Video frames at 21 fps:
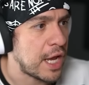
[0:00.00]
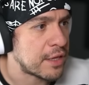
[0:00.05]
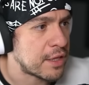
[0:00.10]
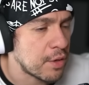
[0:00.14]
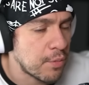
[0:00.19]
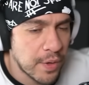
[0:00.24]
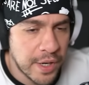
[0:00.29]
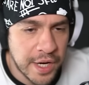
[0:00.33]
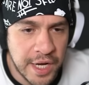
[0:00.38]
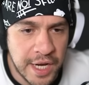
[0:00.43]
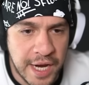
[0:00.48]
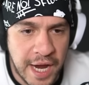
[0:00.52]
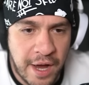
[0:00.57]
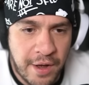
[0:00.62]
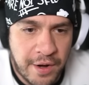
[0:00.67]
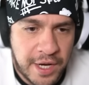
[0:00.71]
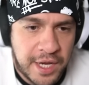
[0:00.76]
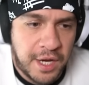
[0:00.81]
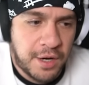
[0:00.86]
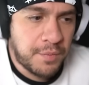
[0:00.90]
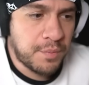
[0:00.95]
I think we're getting out
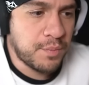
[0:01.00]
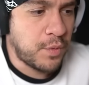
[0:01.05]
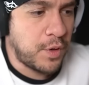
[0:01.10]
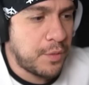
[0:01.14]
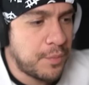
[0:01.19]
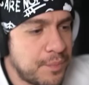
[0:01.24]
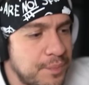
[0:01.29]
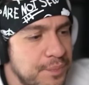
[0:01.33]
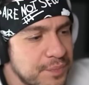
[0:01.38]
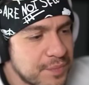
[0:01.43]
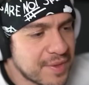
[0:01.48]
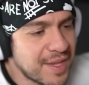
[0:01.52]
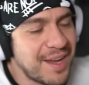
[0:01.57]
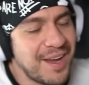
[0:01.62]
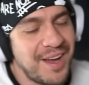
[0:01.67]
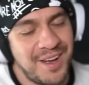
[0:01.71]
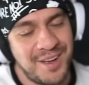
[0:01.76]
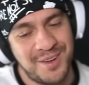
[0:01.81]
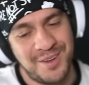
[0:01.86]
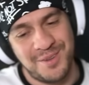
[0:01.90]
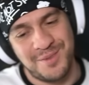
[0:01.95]
of here. What?
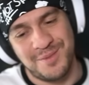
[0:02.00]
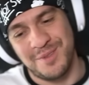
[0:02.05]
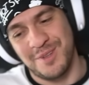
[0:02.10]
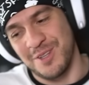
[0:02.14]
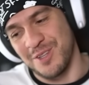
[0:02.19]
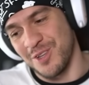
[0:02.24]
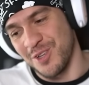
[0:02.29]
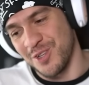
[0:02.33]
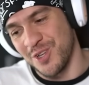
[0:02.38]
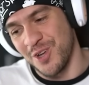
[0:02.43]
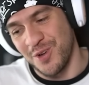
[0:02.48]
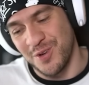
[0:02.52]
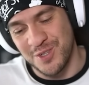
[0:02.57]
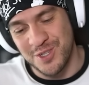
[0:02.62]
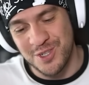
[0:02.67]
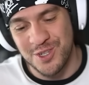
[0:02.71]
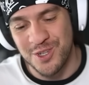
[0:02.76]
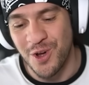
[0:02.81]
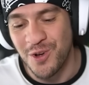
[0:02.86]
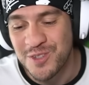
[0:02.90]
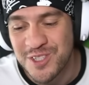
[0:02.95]
Oh,
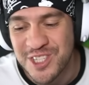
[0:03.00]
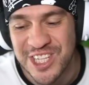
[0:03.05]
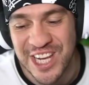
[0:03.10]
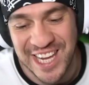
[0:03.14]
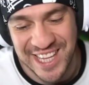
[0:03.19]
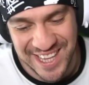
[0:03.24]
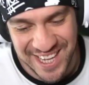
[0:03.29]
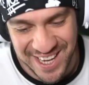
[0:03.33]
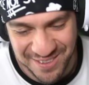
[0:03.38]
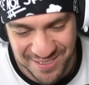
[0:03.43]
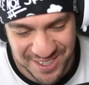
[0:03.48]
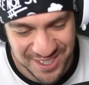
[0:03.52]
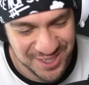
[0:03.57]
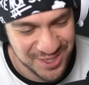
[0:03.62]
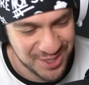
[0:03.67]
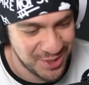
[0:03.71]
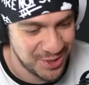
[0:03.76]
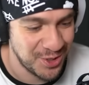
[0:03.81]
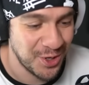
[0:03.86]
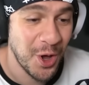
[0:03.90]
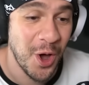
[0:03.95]
don't say that
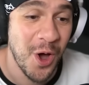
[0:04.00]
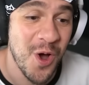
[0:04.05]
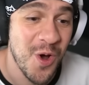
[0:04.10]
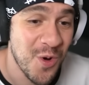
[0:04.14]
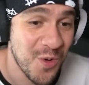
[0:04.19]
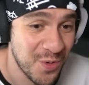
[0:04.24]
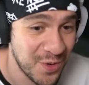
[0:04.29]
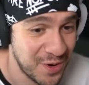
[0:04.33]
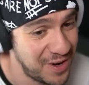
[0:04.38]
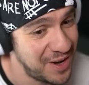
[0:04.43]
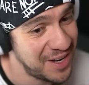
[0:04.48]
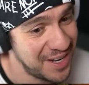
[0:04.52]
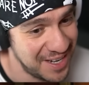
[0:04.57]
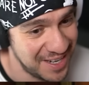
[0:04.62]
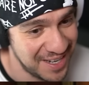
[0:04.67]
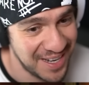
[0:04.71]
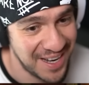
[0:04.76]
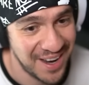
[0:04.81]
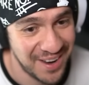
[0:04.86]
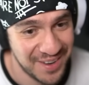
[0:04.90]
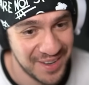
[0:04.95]
because you know we're not
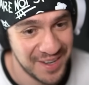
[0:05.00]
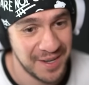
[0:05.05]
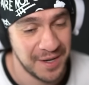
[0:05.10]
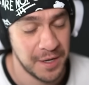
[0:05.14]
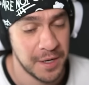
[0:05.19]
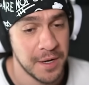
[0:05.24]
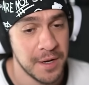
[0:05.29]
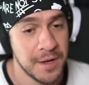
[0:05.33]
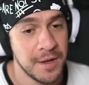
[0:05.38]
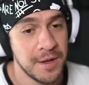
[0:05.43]
getting out of here.